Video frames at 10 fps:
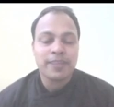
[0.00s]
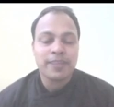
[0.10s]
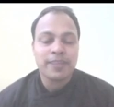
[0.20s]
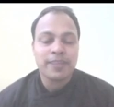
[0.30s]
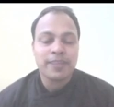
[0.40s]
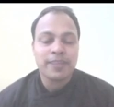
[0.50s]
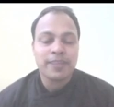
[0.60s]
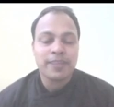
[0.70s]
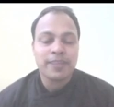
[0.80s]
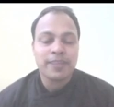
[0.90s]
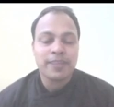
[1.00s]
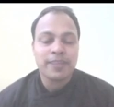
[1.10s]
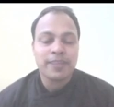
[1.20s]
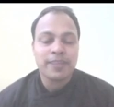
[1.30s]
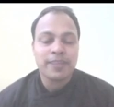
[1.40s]

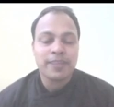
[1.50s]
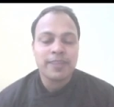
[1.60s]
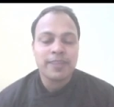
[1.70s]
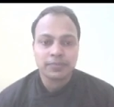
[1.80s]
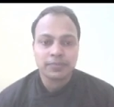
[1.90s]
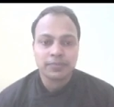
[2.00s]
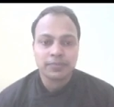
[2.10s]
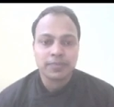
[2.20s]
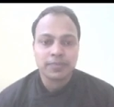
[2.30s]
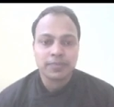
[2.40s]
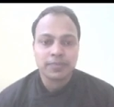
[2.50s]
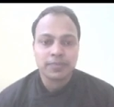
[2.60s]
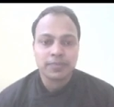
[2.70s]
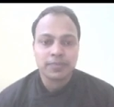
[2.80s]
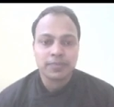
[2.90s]

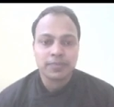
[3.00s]
No one is speaking in this clip.